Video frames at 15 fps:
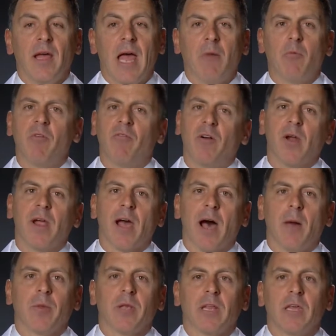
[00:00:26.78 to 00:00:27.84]
and we very
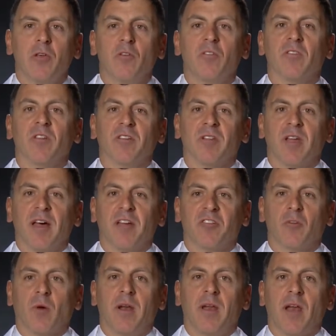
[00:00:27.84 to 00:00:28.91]
commonly use this test
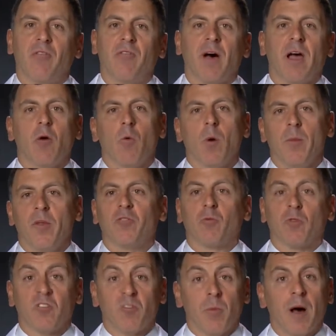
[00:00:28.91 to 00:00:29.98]
to identify a woman's
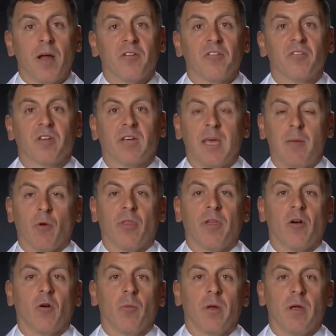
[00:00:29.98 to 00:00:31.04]
response to
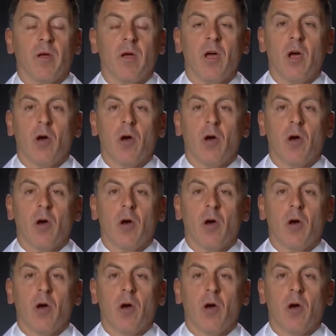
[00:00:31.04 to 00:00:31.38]
chemotherapy,